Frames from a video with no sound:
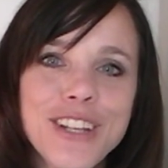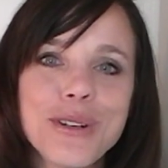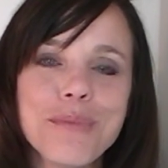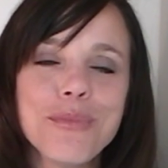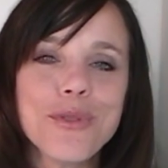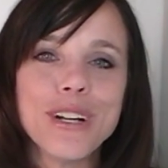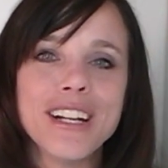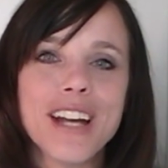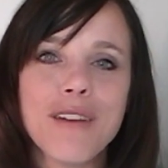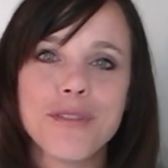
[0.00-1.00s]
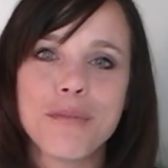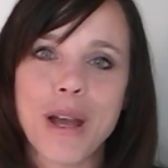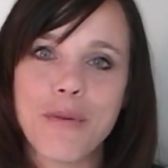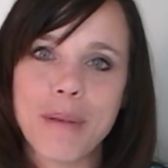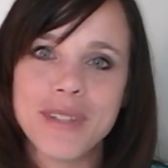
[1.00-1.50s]
and you can print it off from
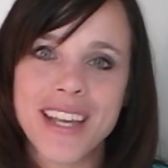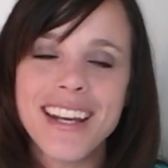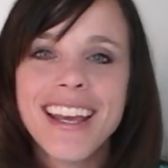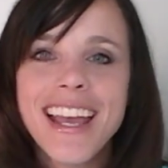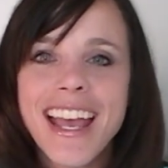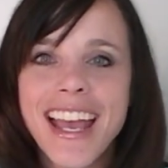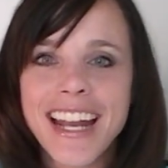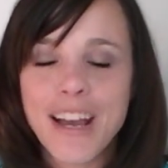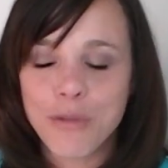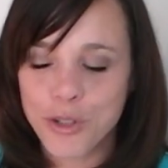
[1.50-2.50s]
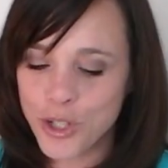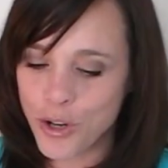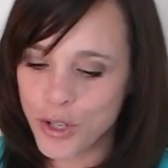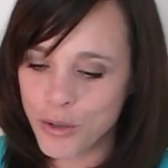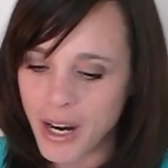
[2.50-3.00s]
my website, and I will
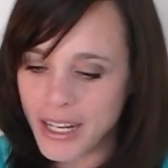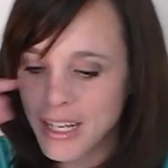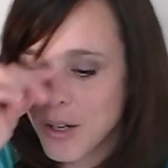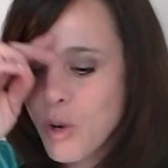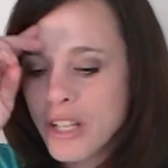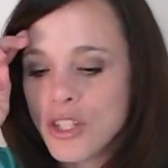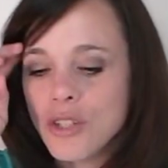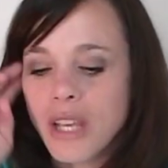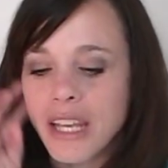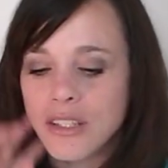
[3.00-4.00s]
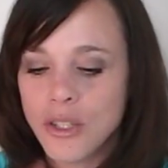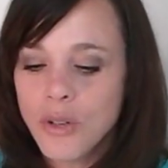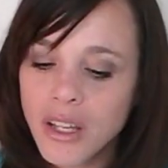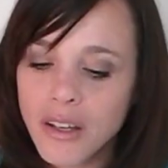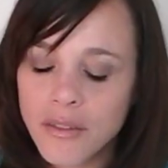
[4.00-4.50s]
show you right here what you can
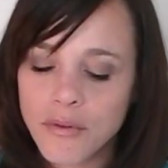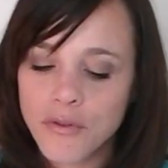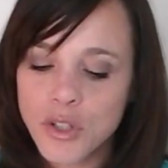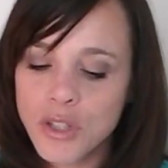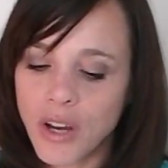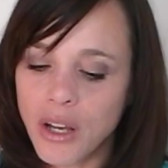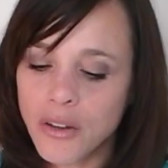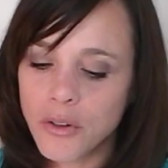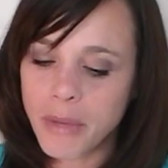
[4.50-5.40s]
do. First of all, it